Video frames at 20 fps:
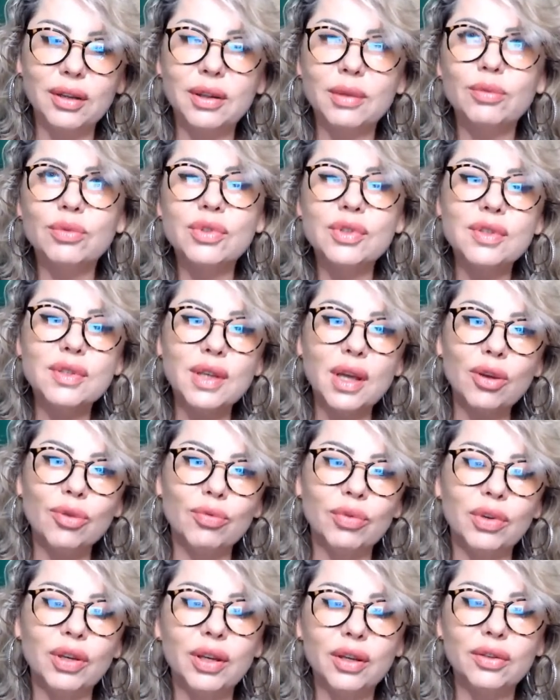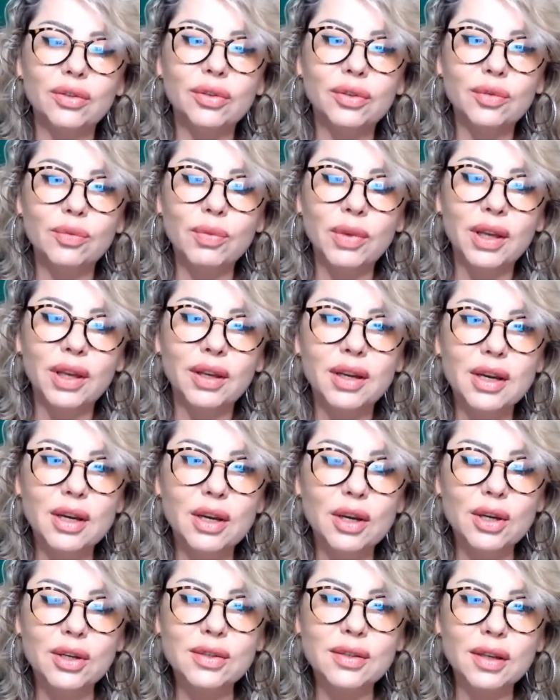I'm not saying we cannot make
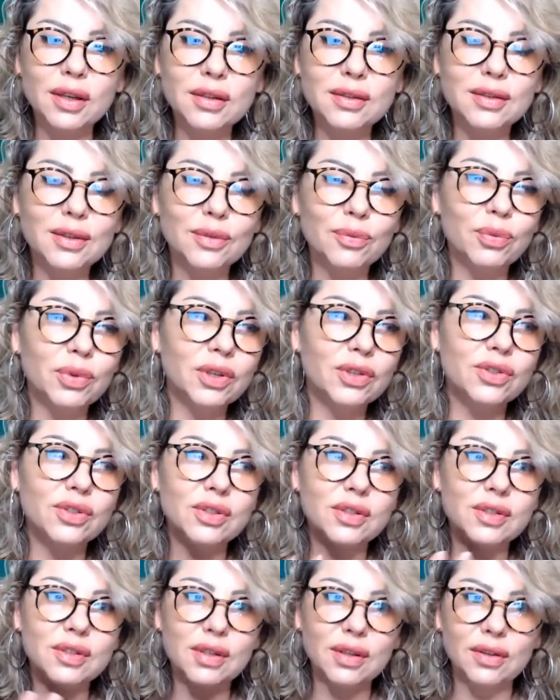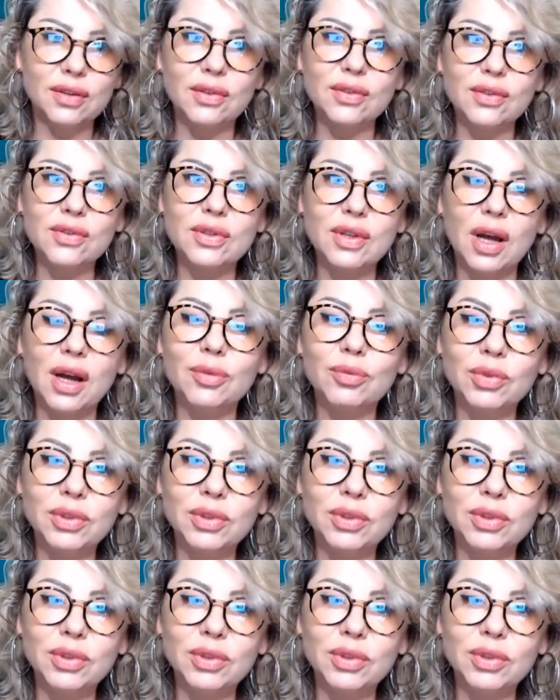sexy pictures at the start,